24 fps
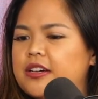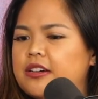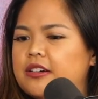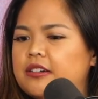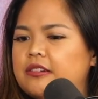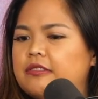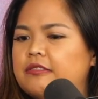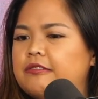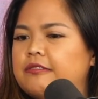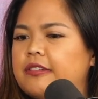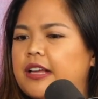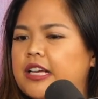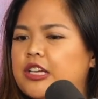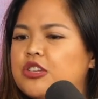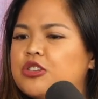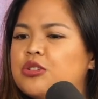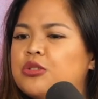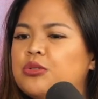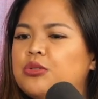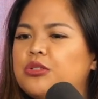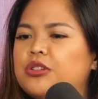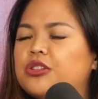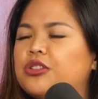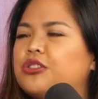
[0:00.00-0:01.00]
of like
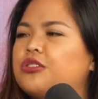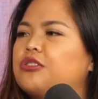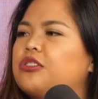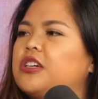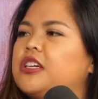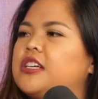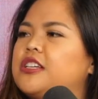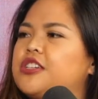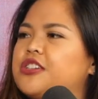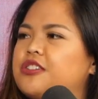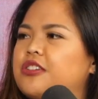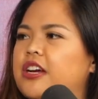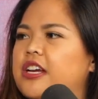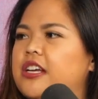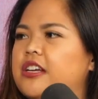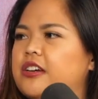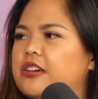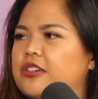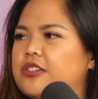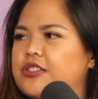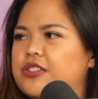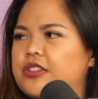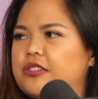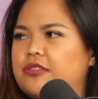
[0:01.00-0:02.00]
2 to 3 straight
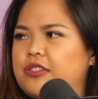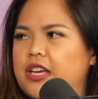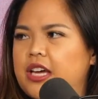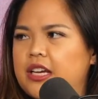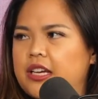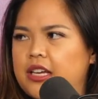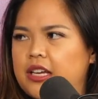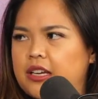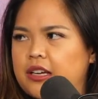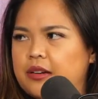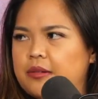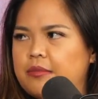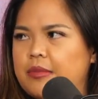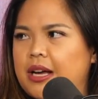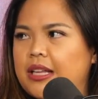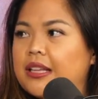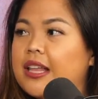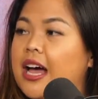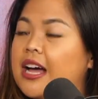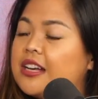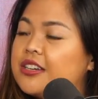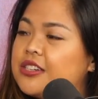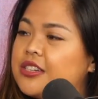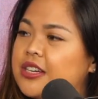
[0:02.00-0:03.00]
years of getting my
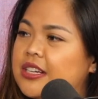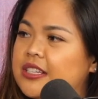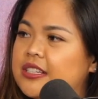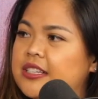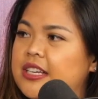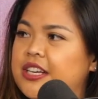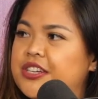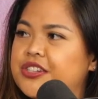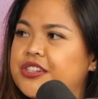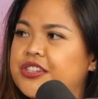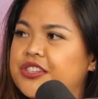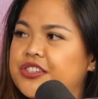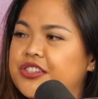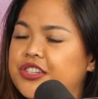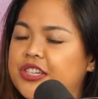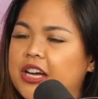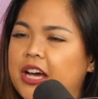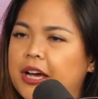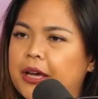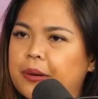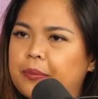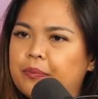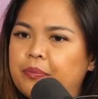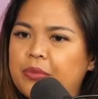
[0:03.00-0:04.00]
lash extensions
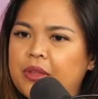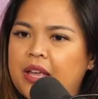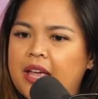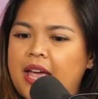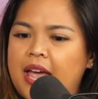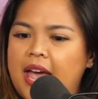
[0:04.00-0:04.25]
done.